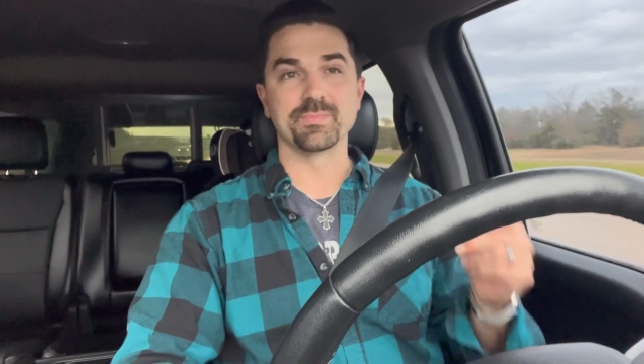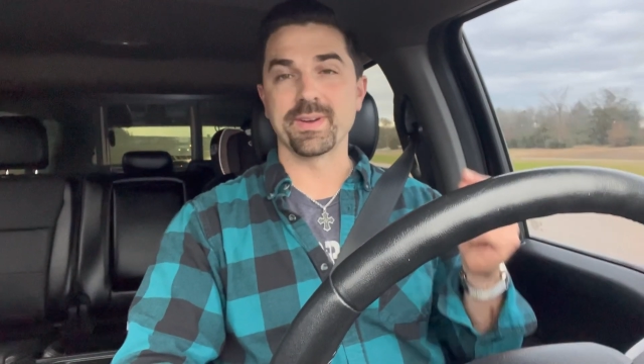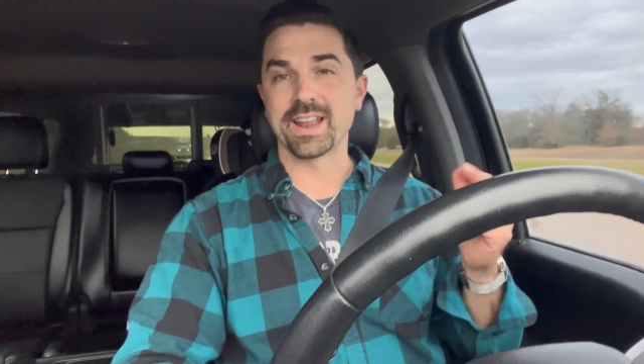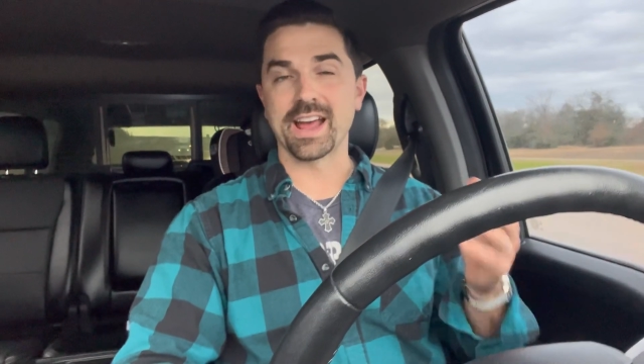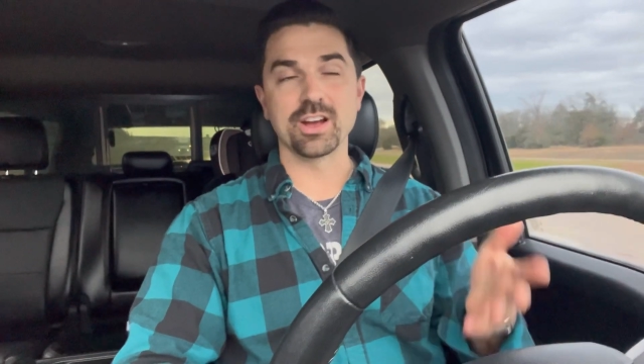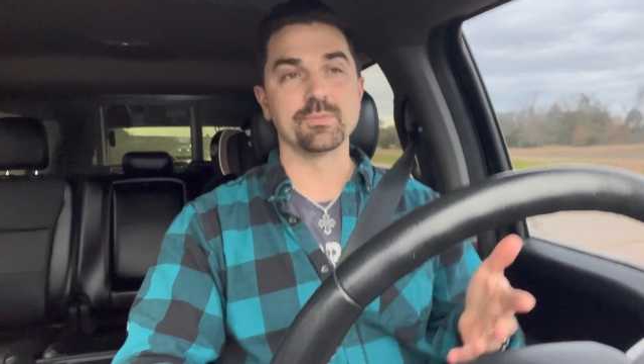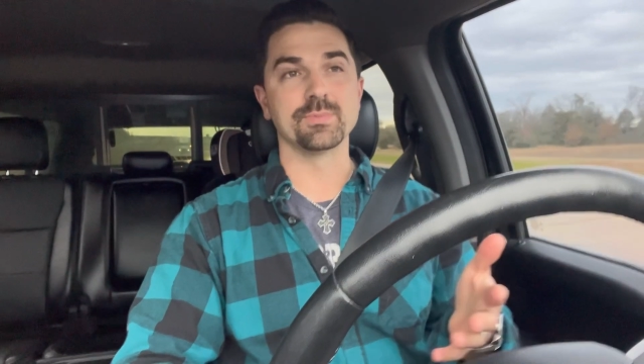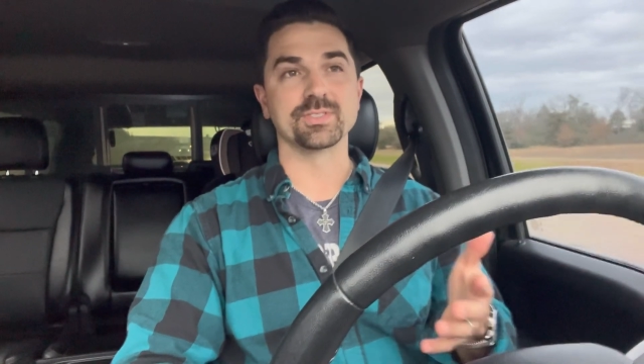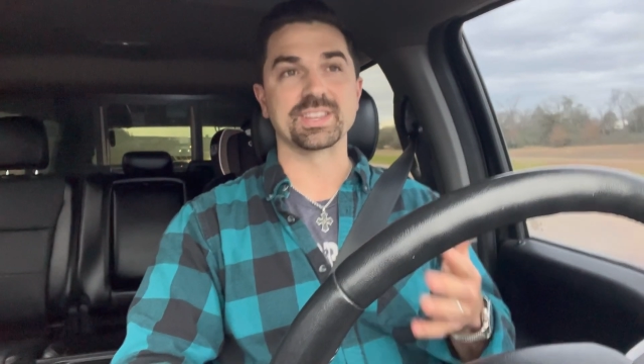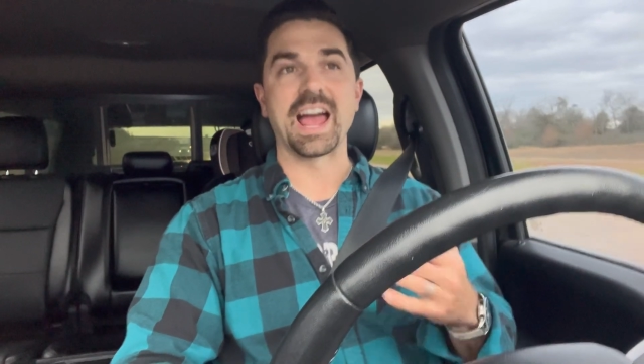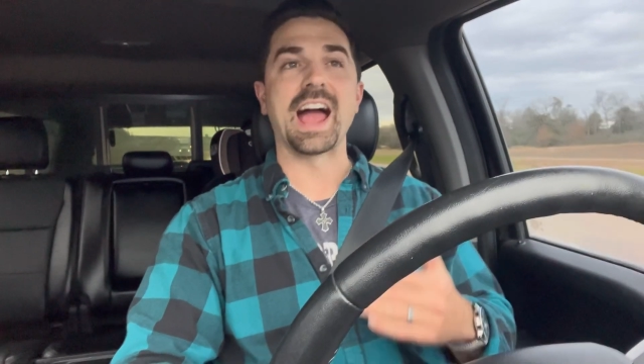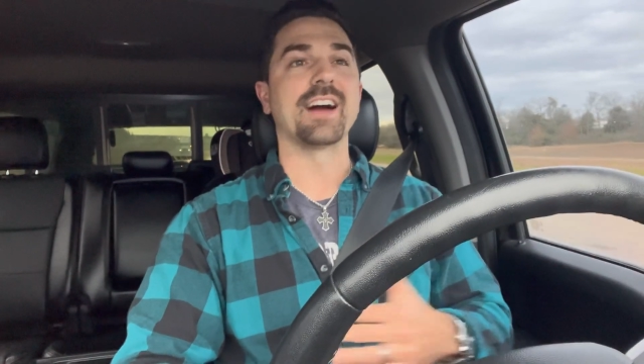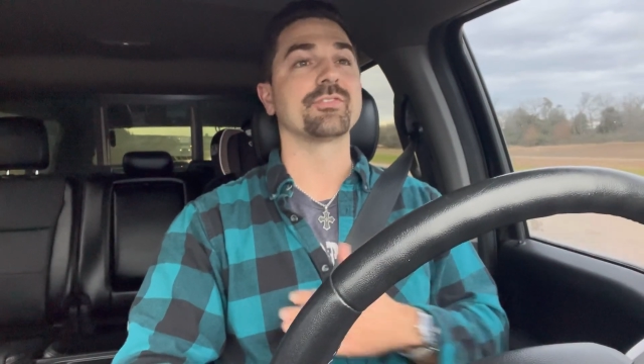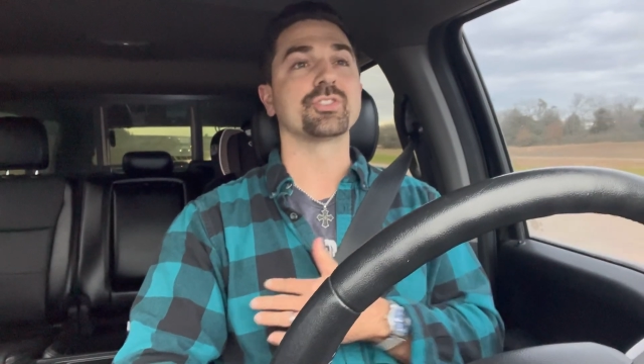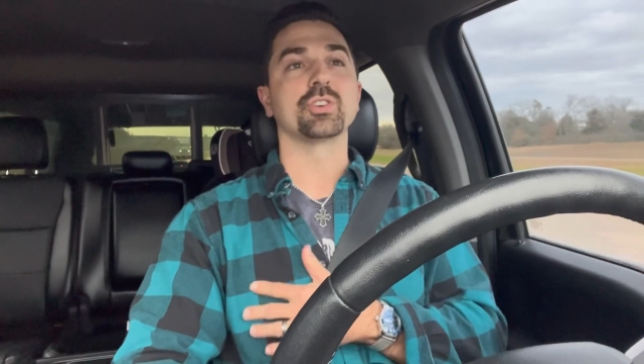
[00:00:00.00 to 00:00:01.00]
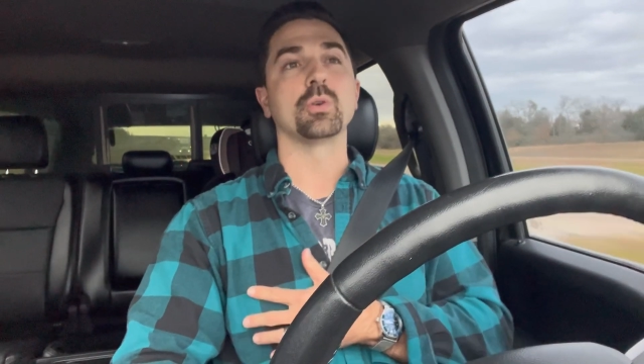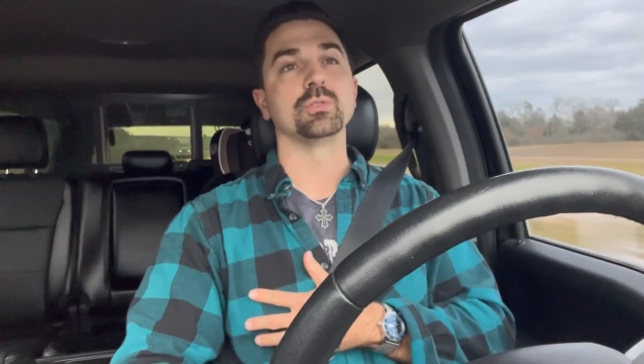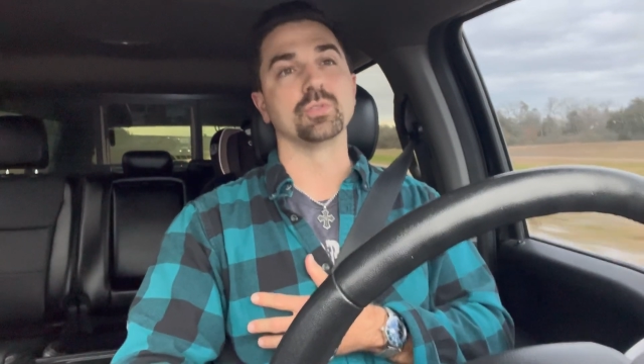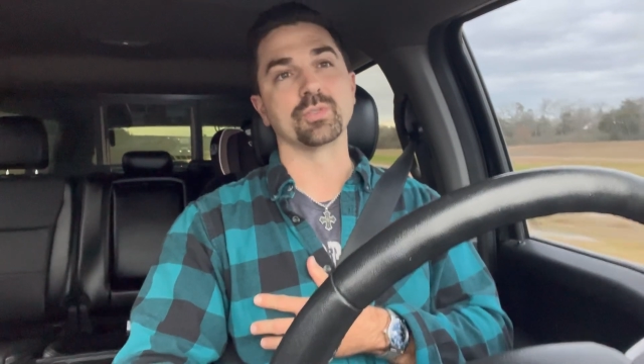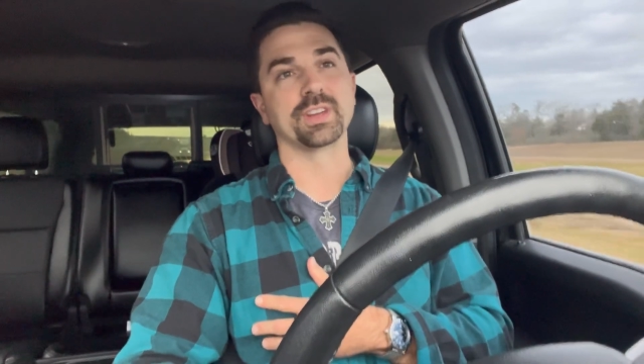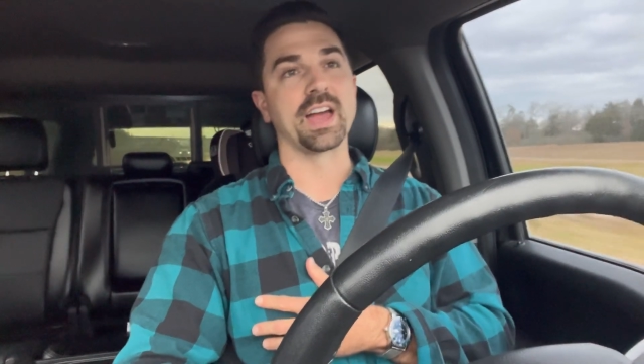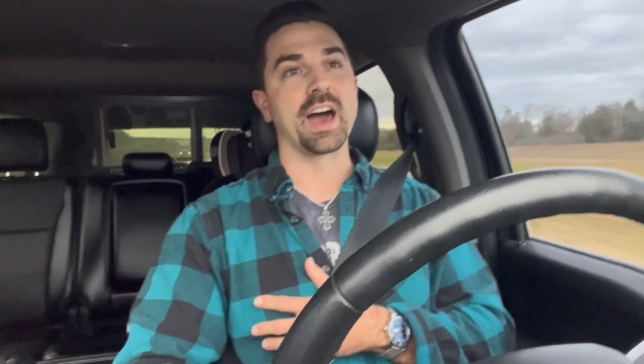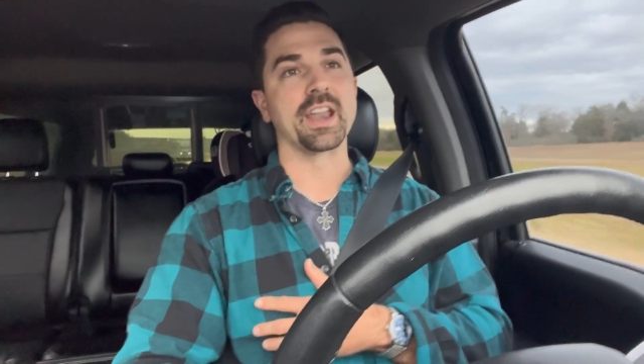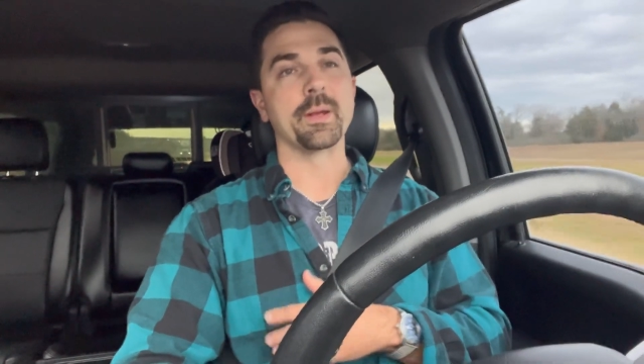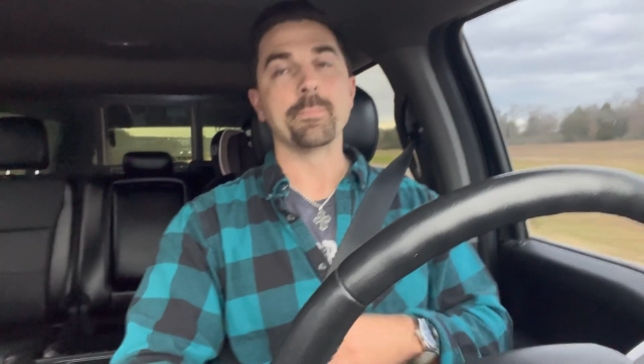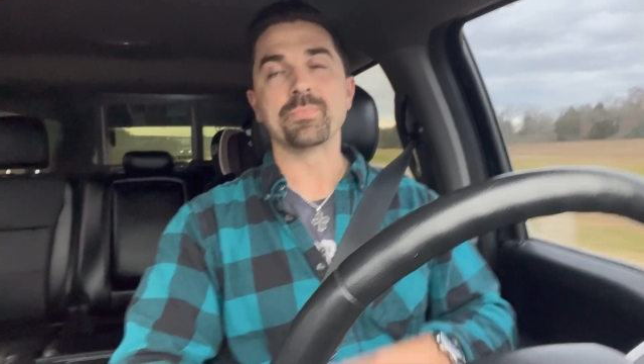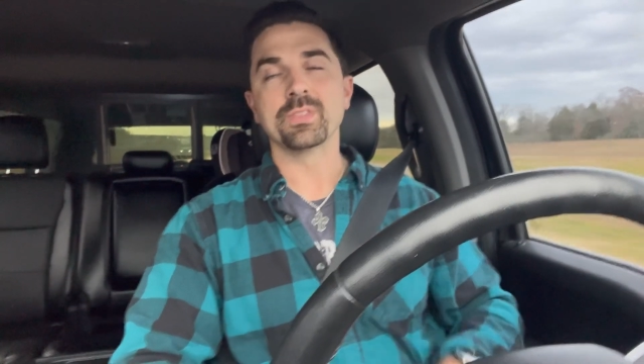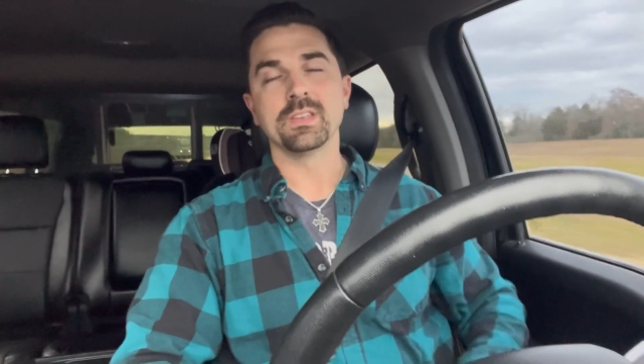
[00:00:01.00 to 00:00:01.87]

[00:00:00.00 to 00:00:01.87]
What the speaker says: man, I almost have to go look at it.